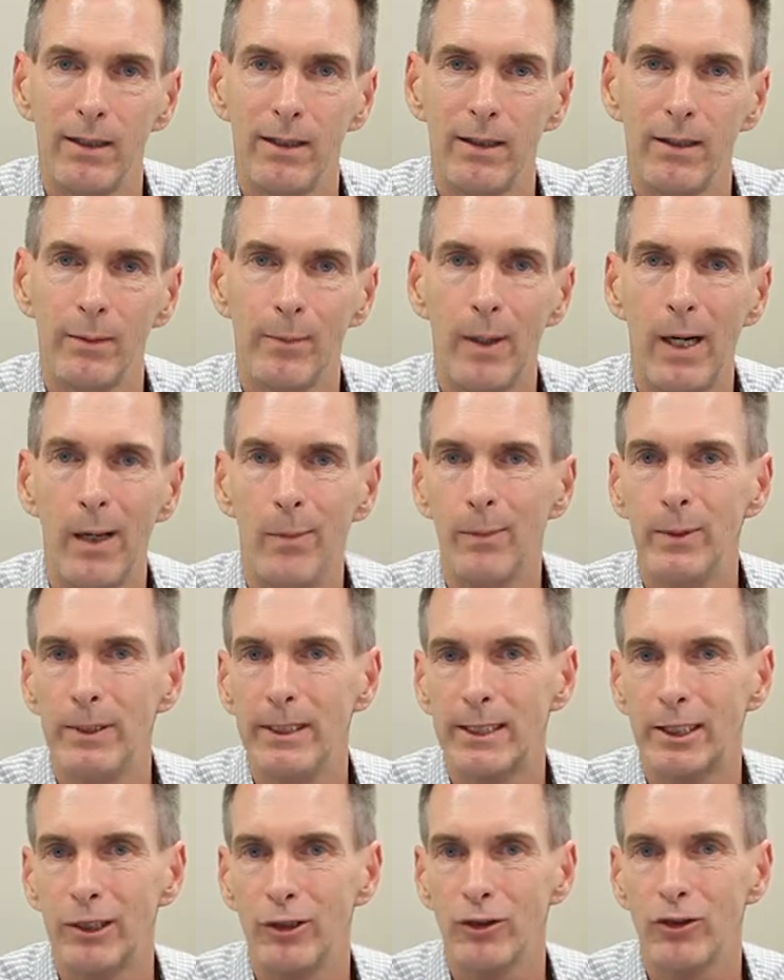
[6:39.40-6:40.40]
The pump is
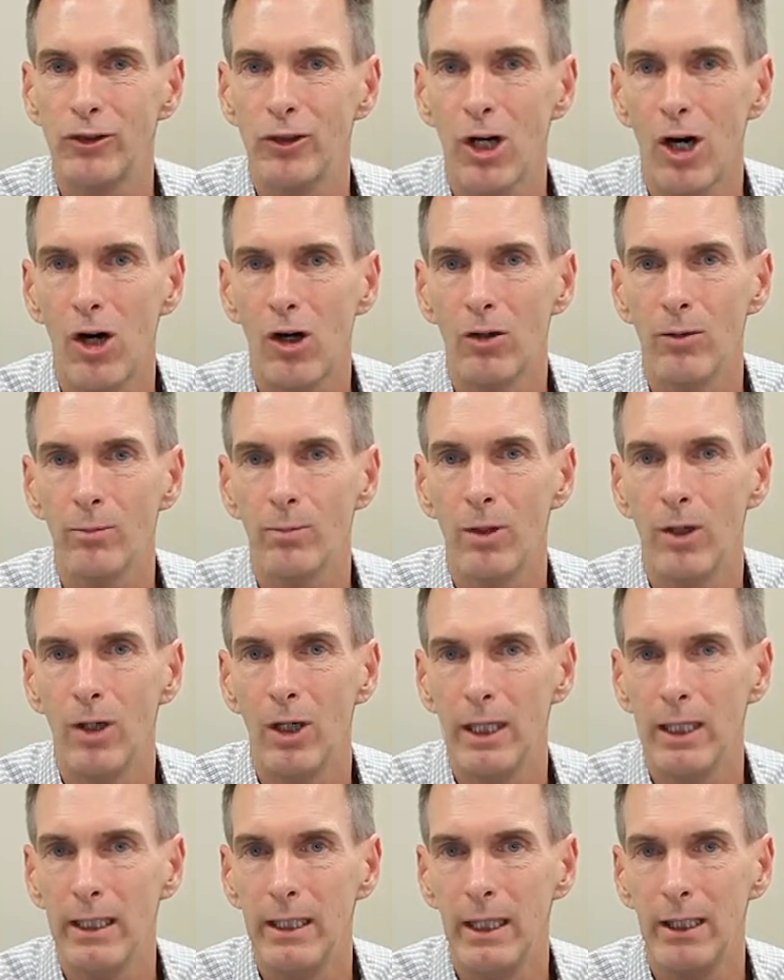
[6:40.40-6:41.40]
controlled
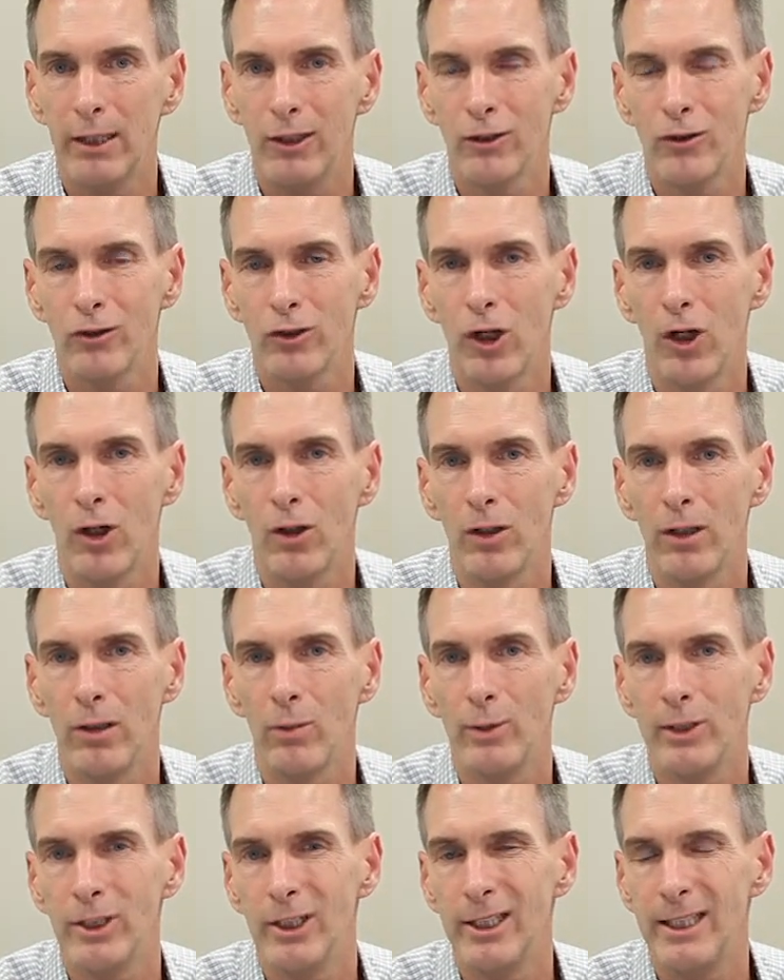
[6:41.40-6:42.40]
by a controller
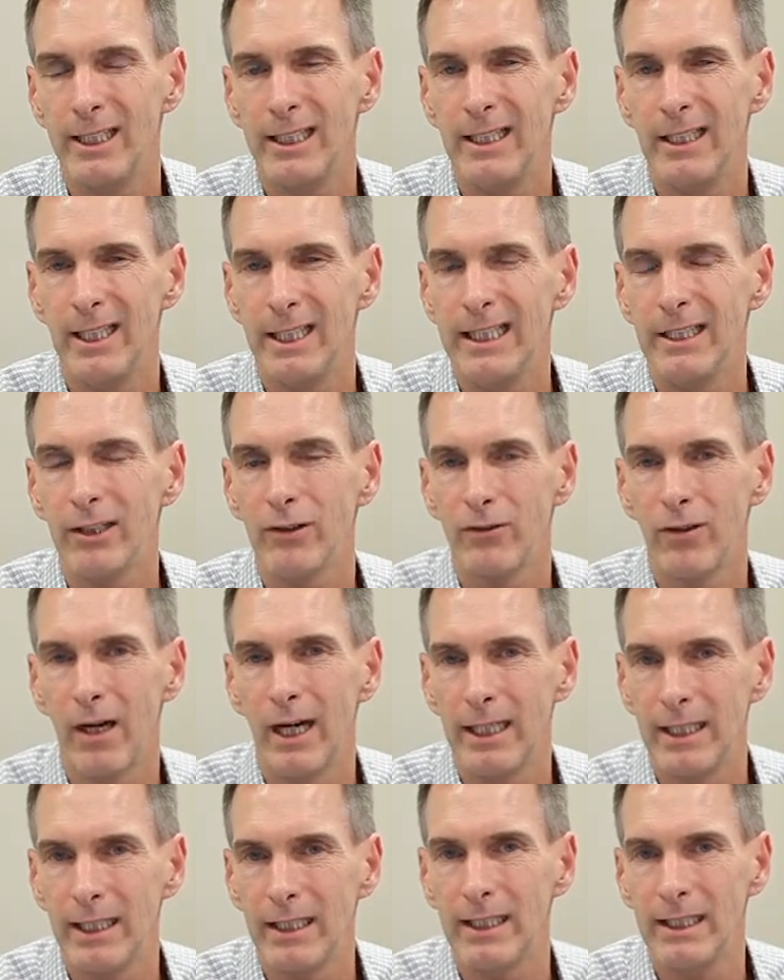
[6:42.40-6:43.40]
which is either
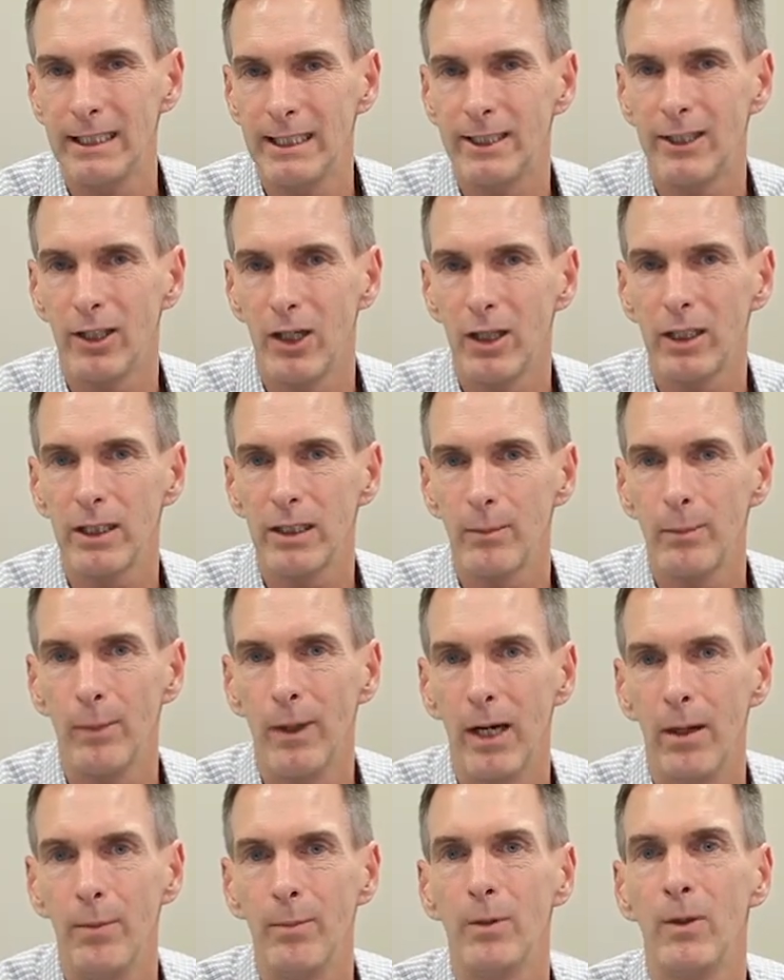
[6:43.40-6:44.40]
integrated inside the
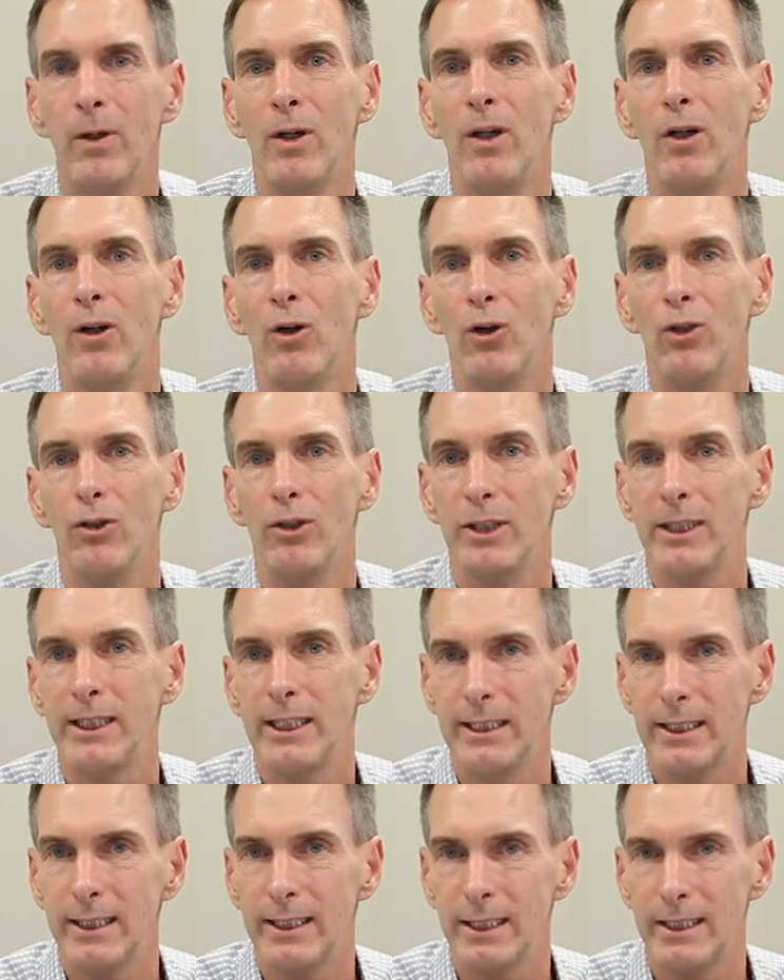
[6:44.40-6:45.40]
pump or it
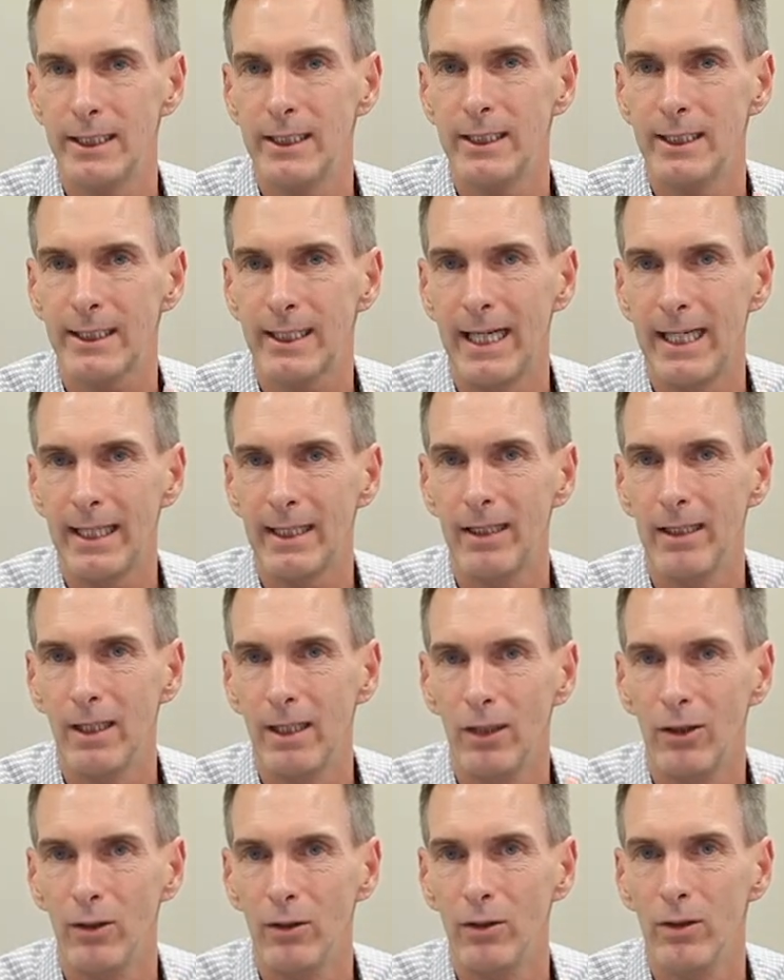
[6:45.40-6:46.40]
sits as a
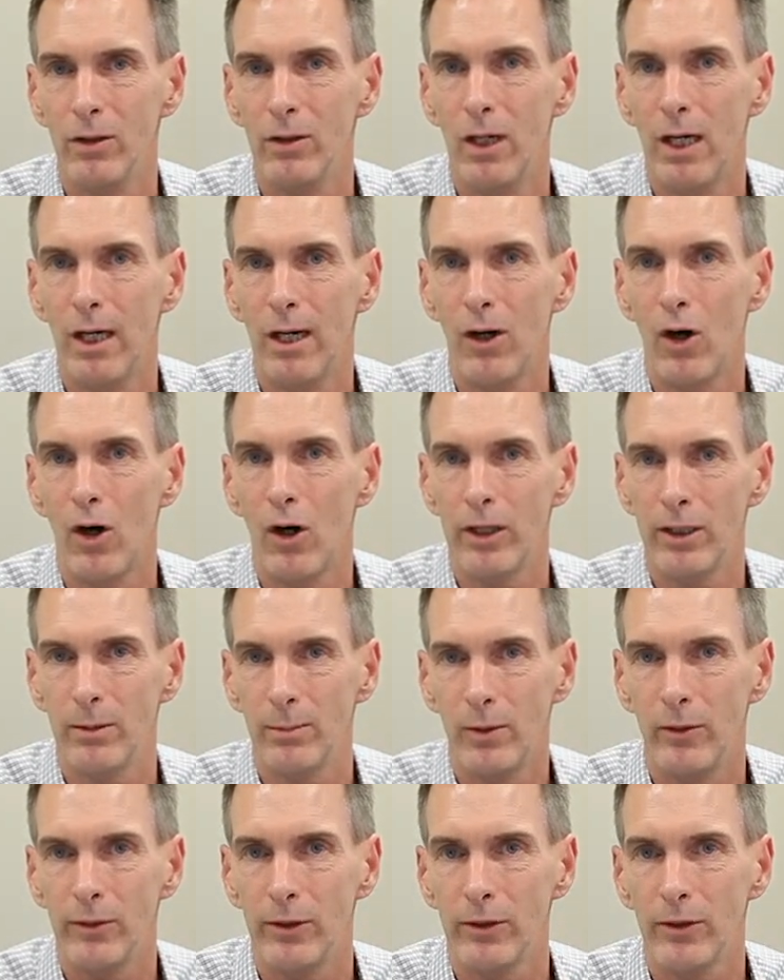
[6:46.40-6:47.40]
standalone item
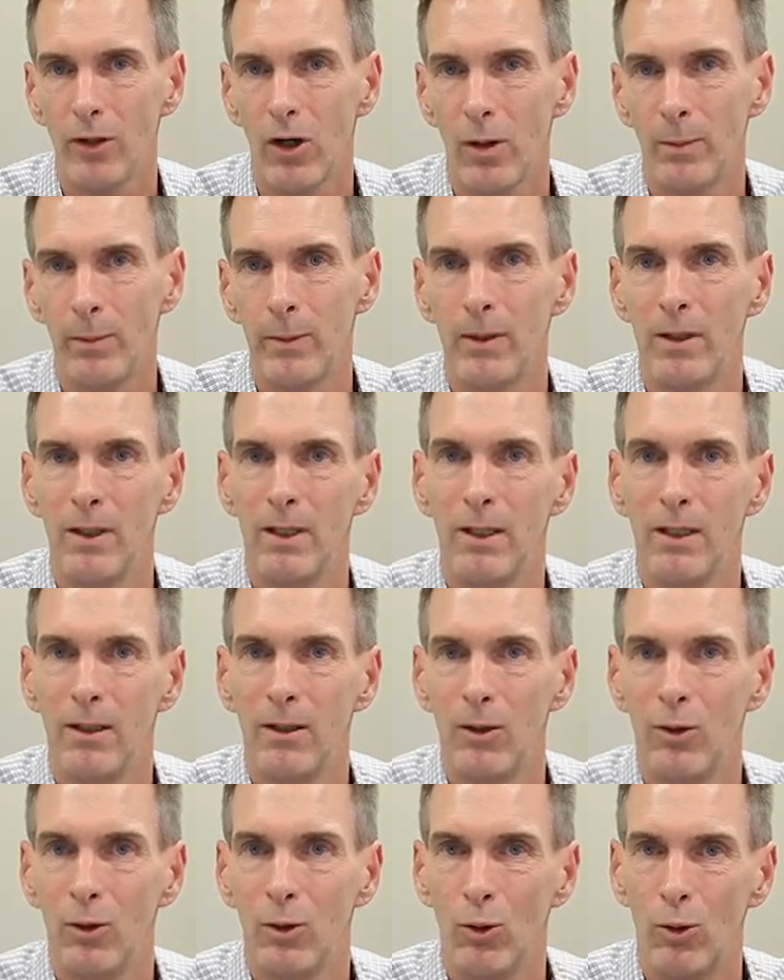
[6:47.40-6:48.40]
on the top
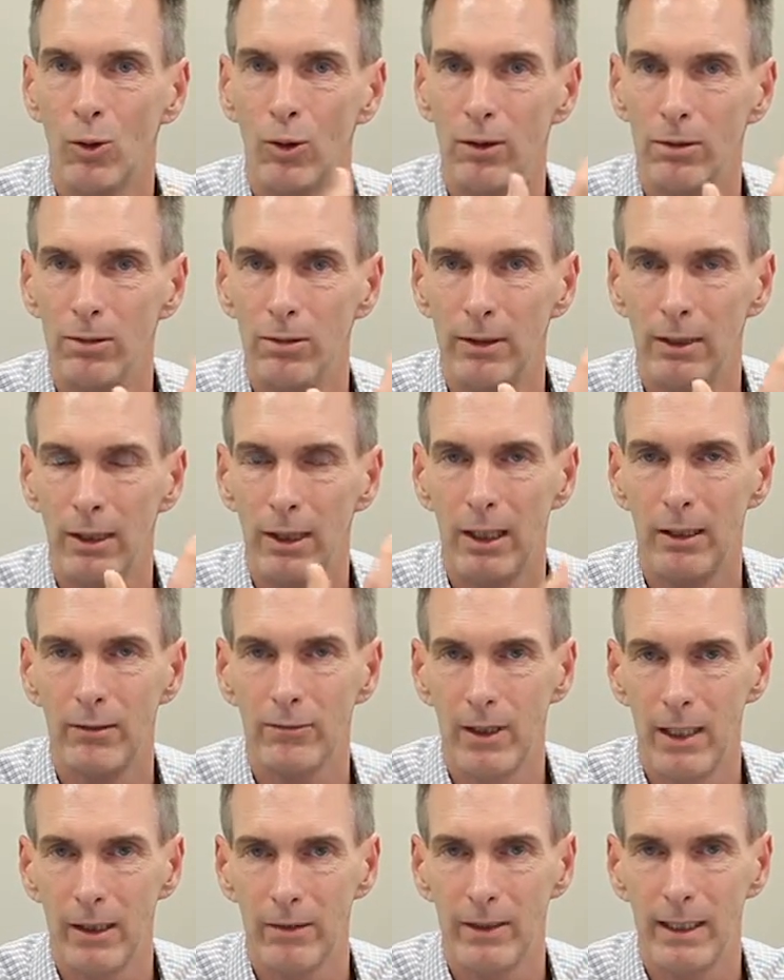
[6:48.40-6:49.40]
or
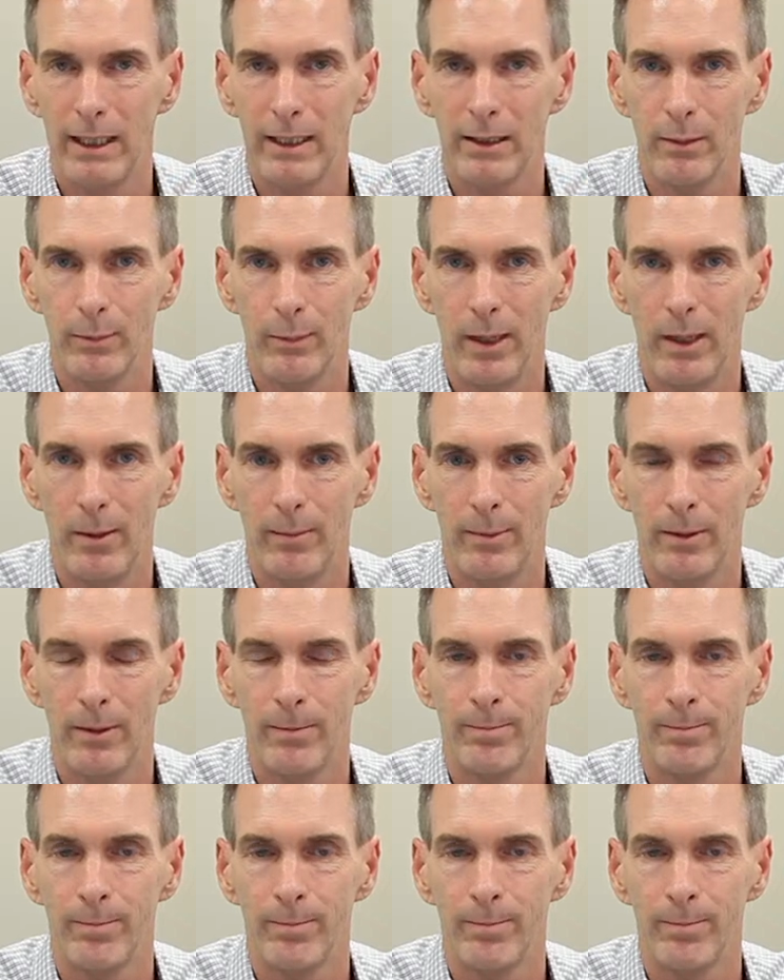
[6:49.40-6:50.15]
around the pump.